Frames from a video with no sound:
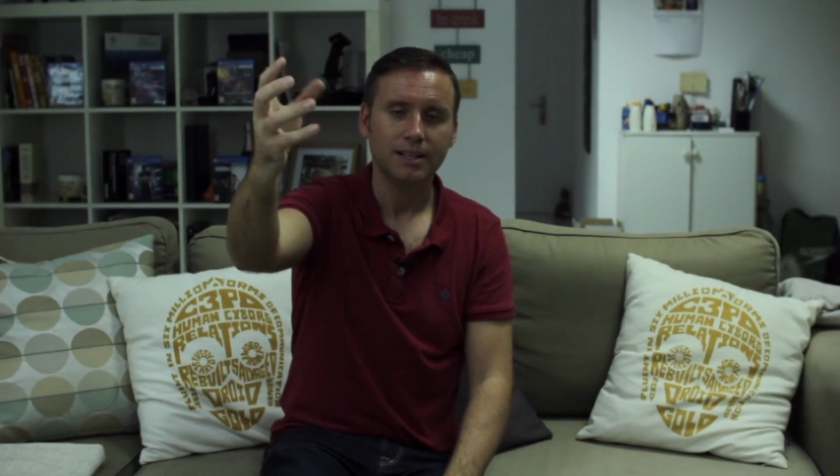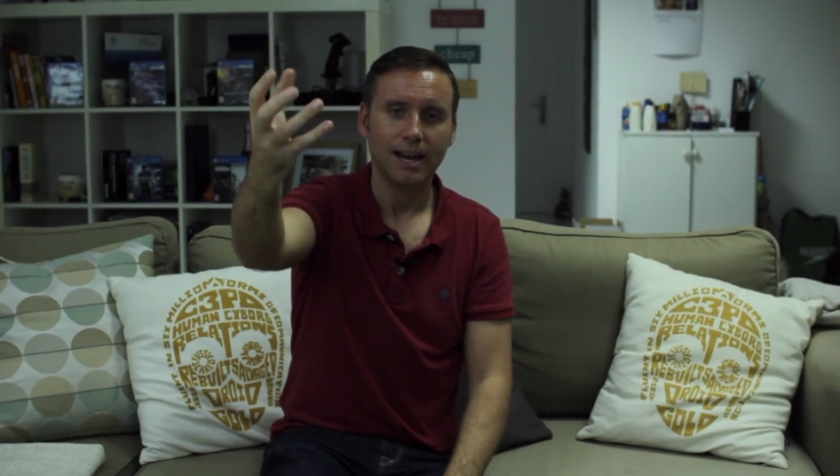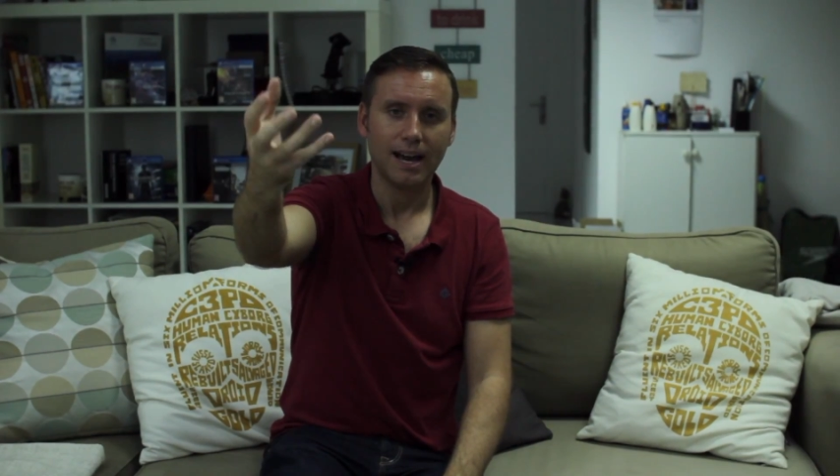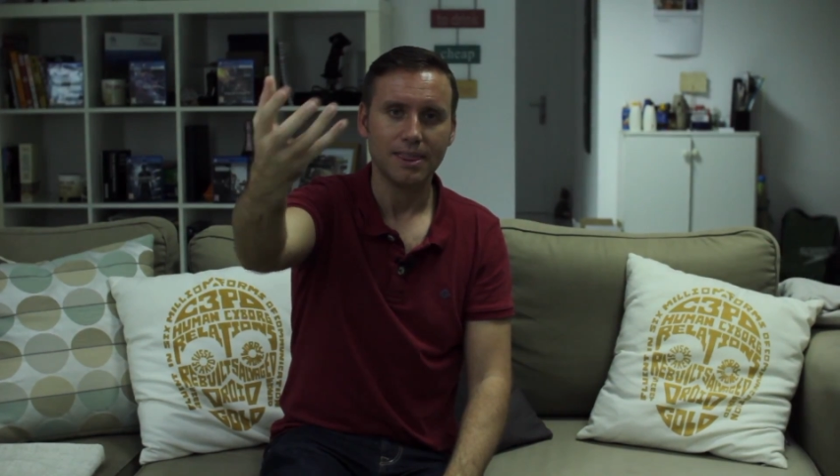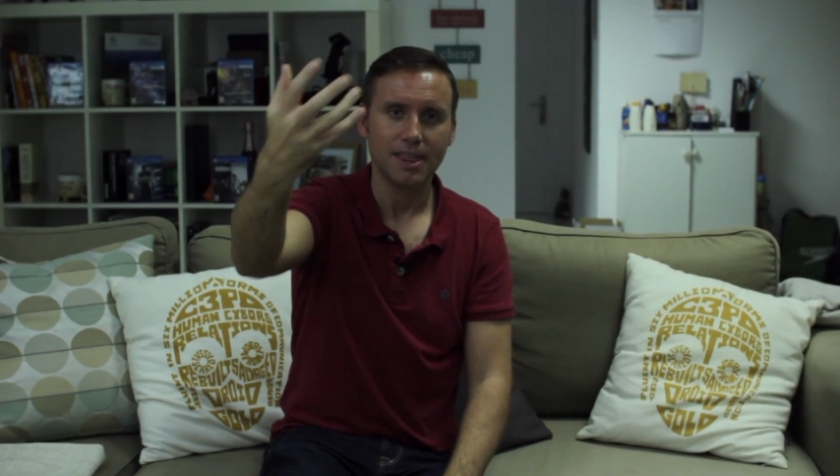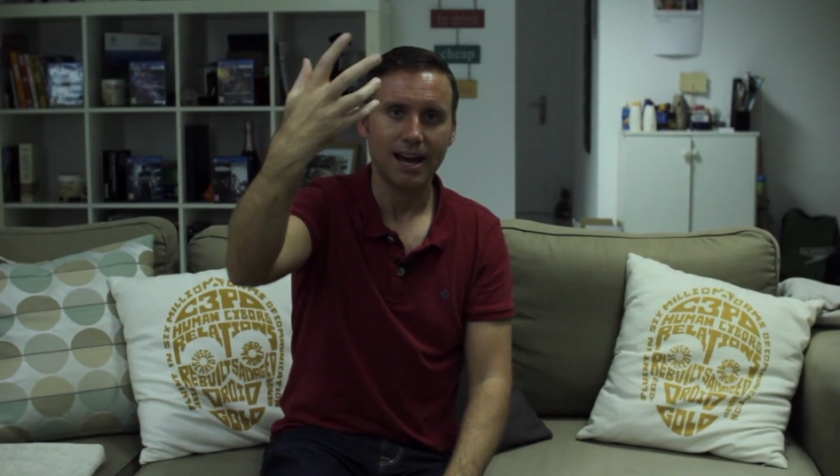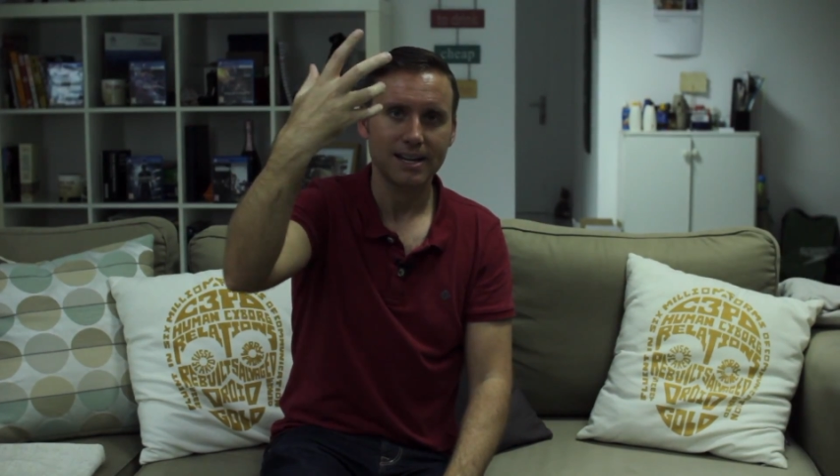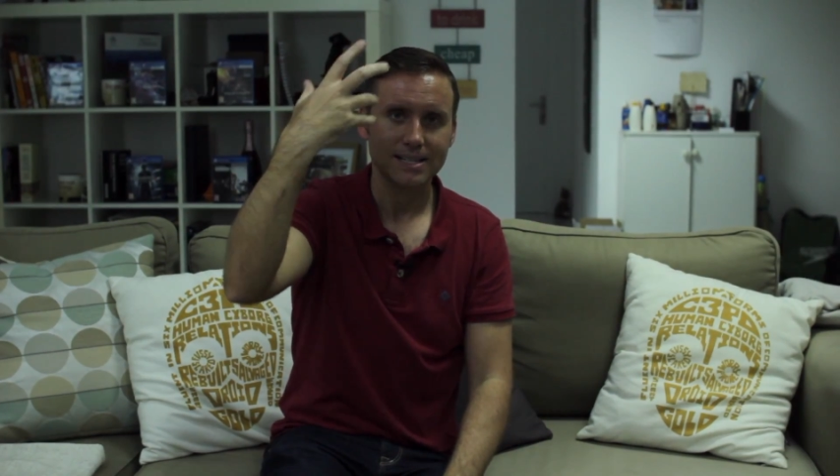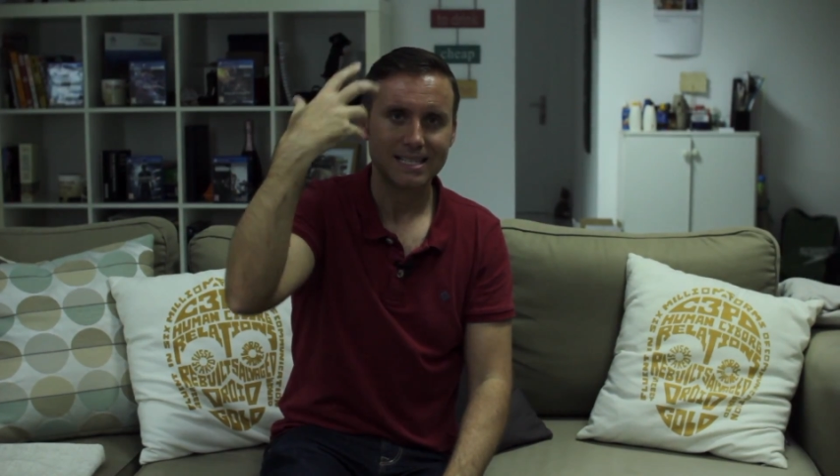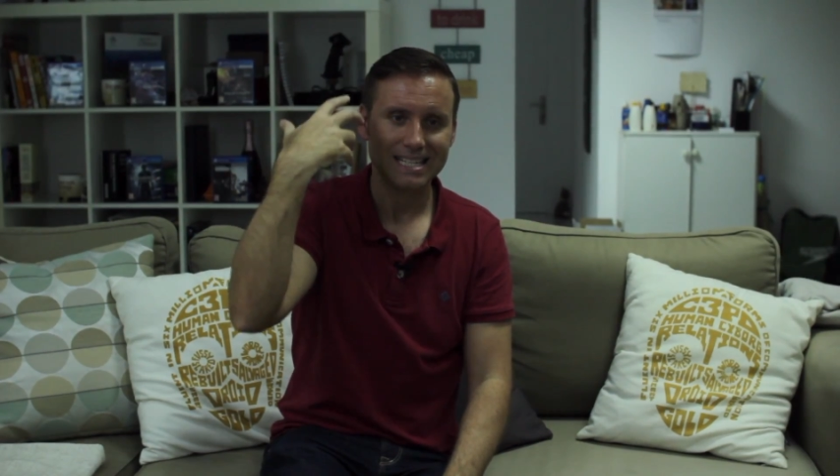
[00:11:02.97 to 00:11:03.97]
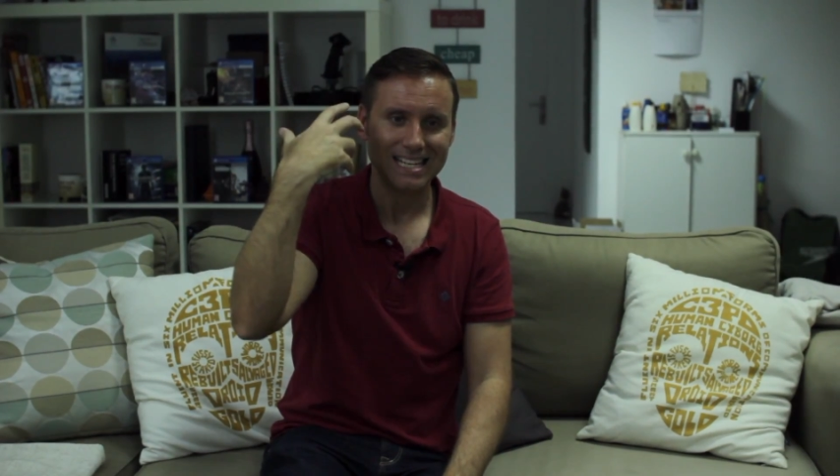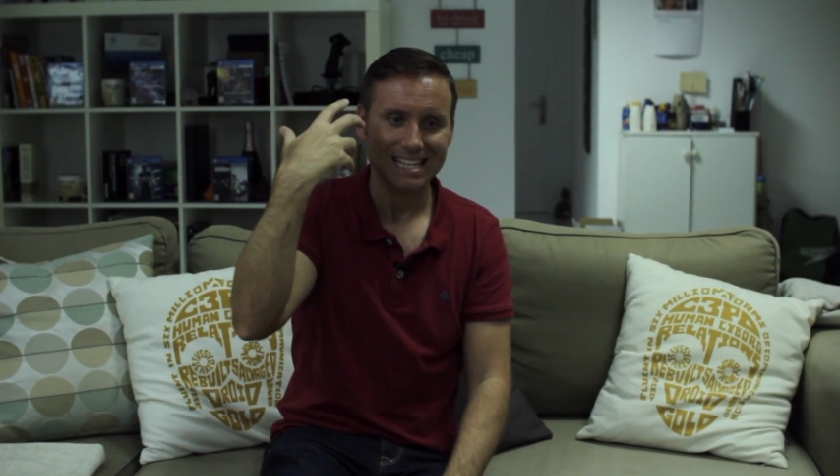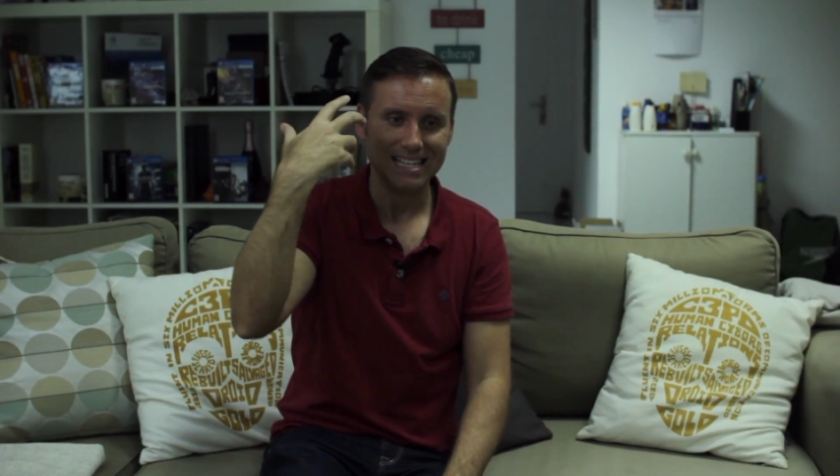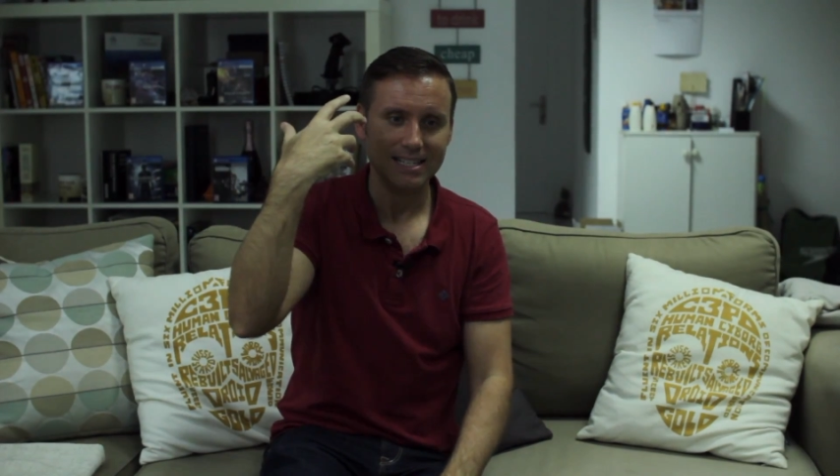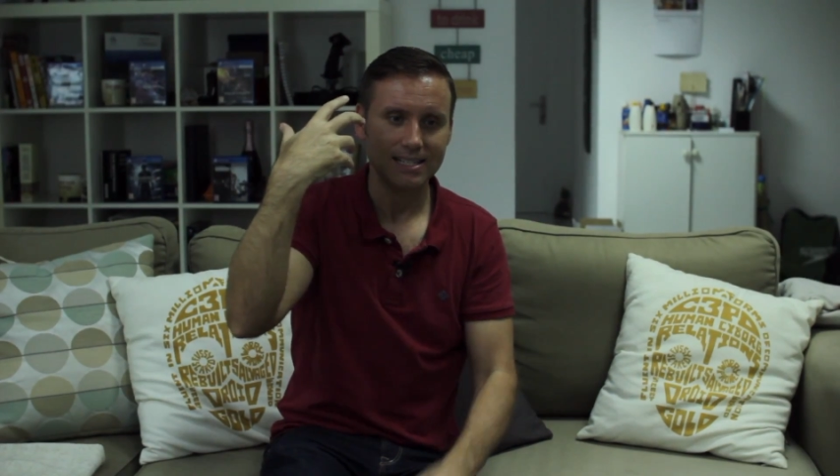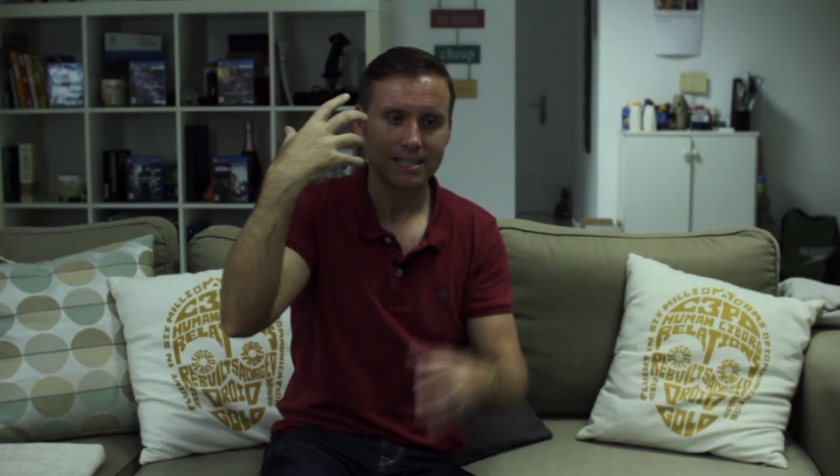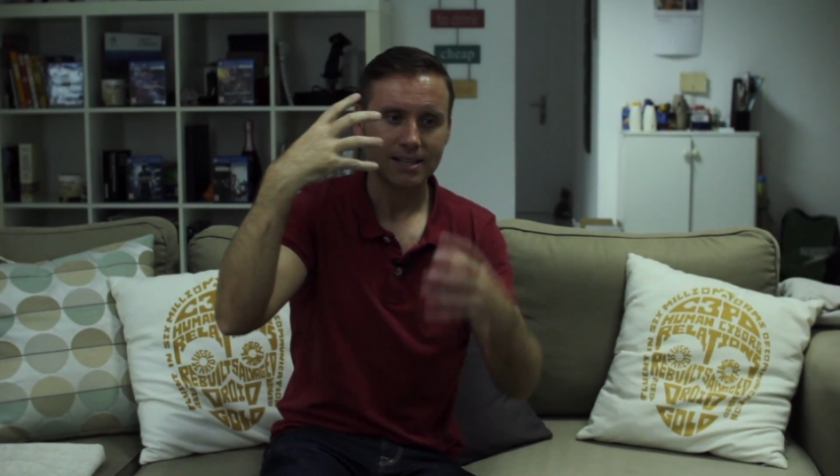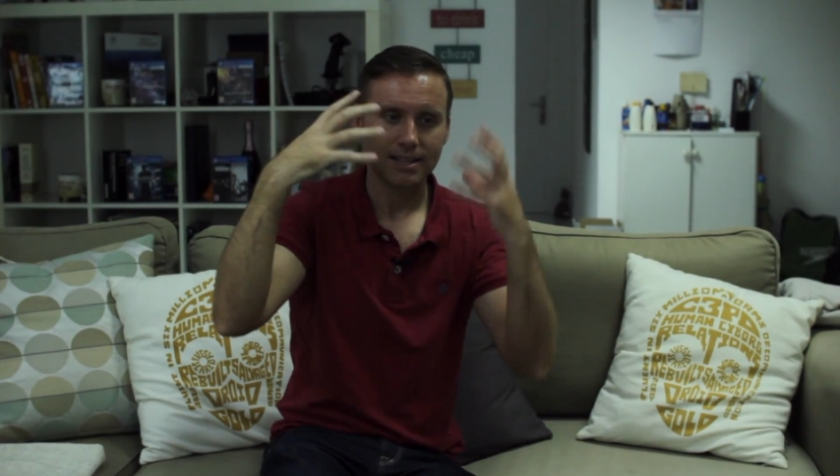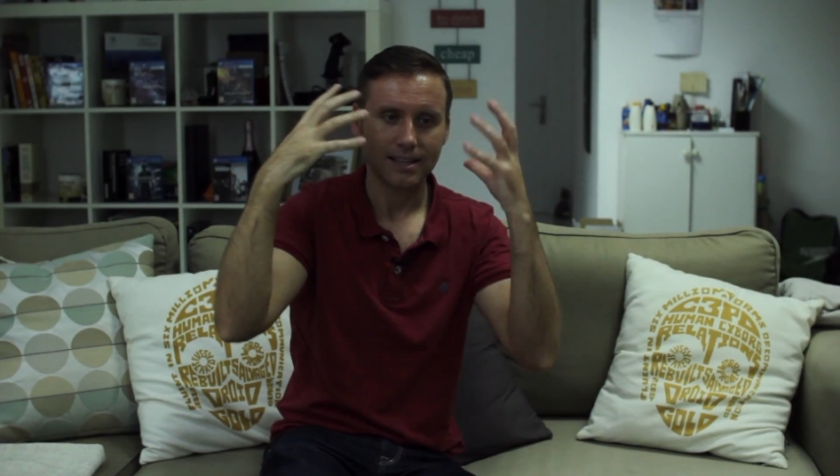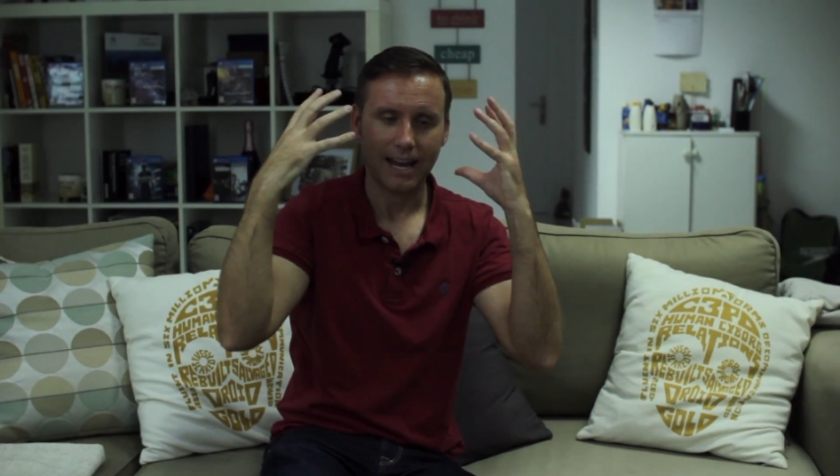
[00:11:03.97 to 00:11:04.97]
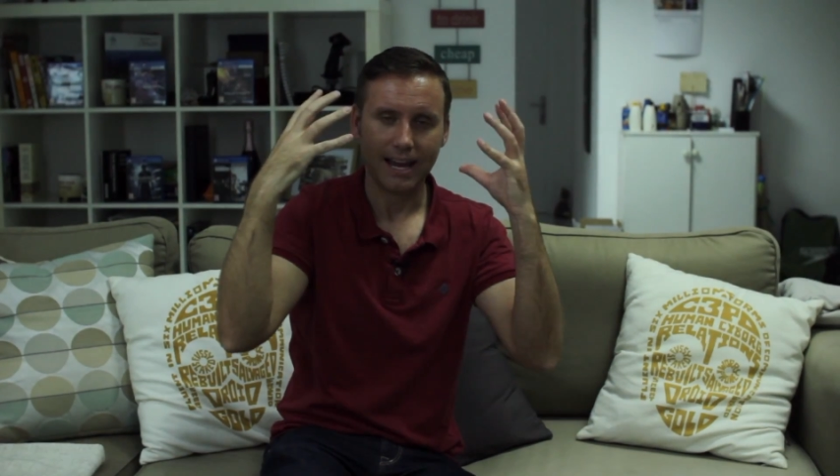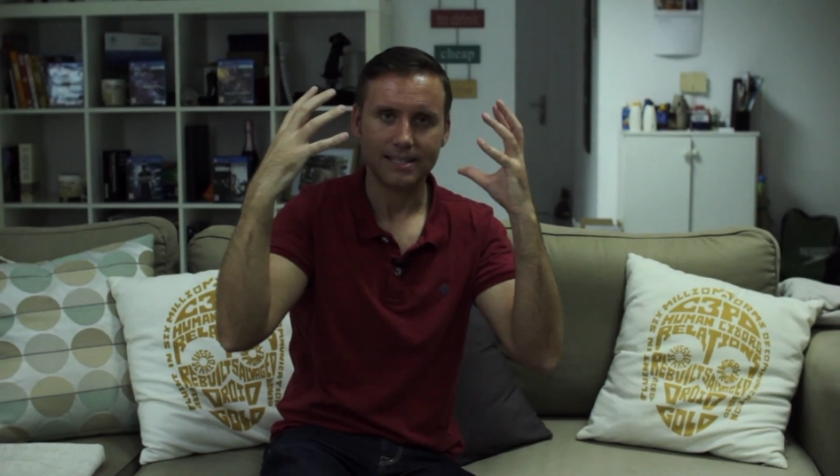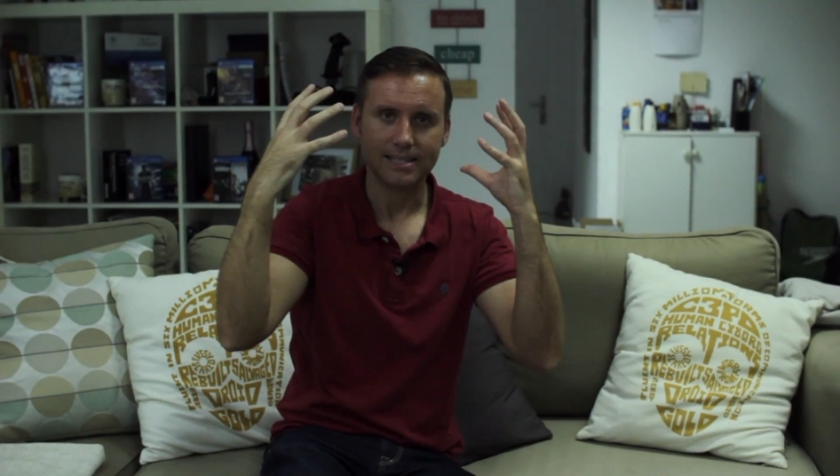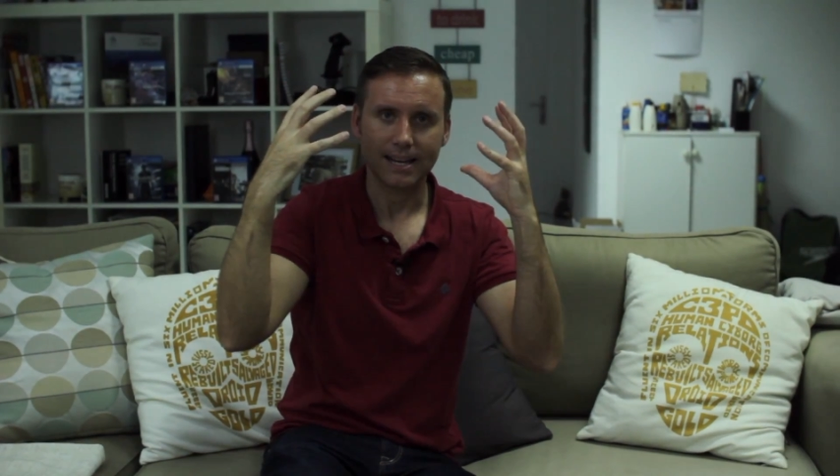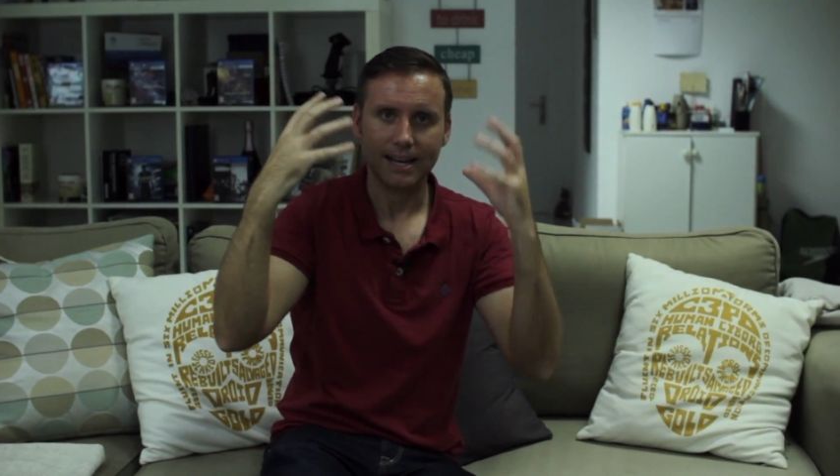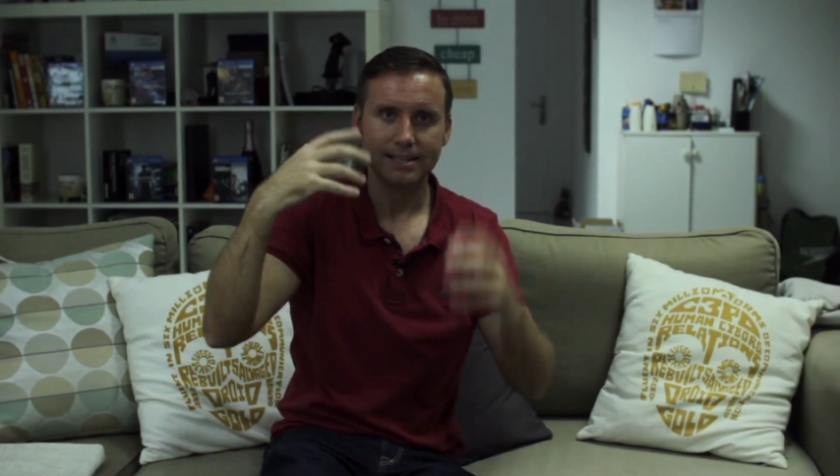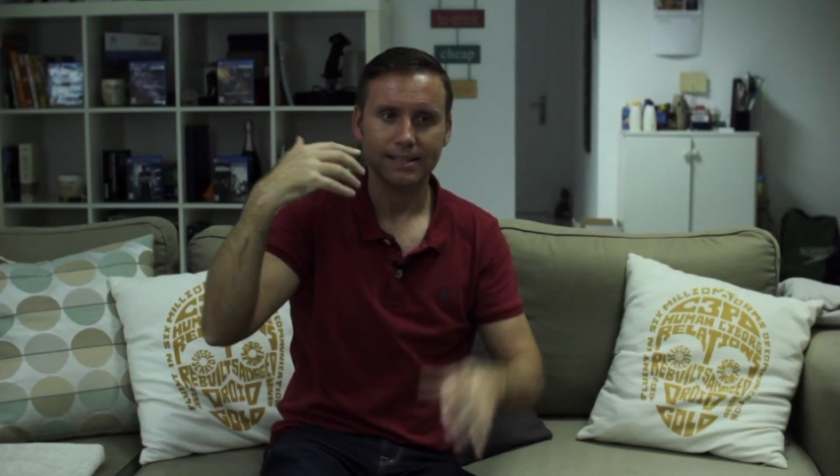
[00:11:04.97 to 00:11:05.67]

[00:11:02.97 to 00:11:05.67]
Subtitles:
and that sees the headset.